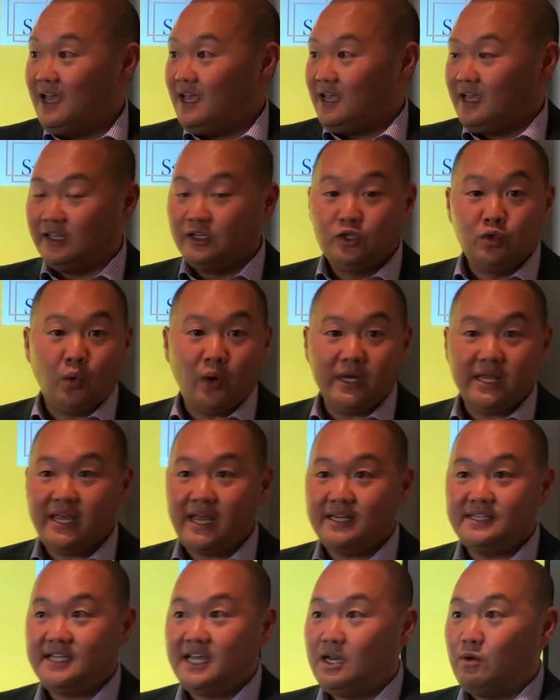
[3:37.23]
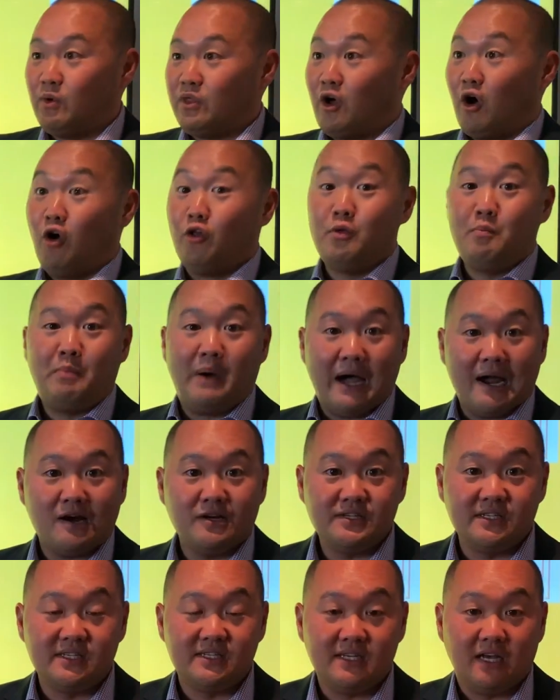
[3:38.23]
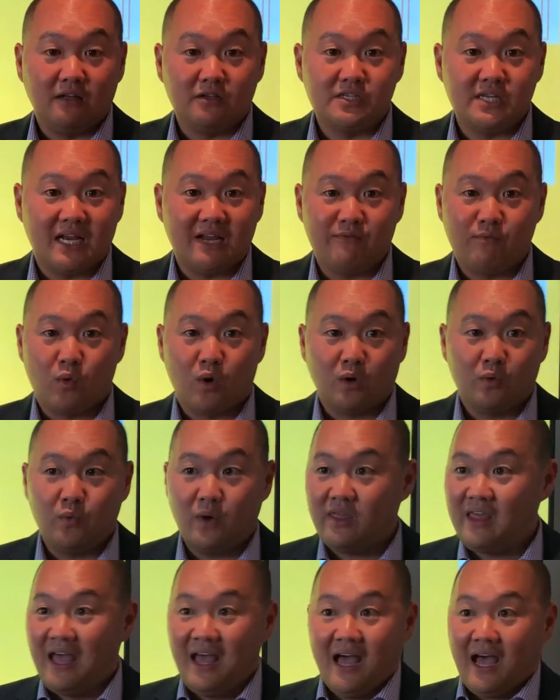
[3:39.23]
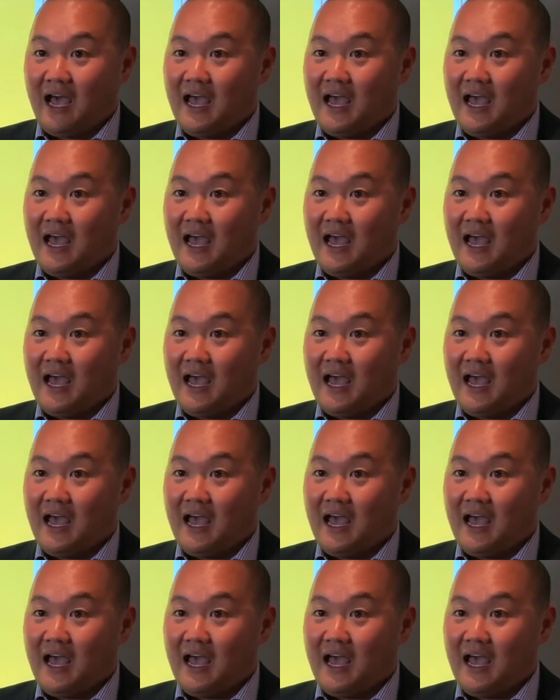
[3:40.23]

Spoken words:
In 2018, with all the buyers and sellers that I've worked with,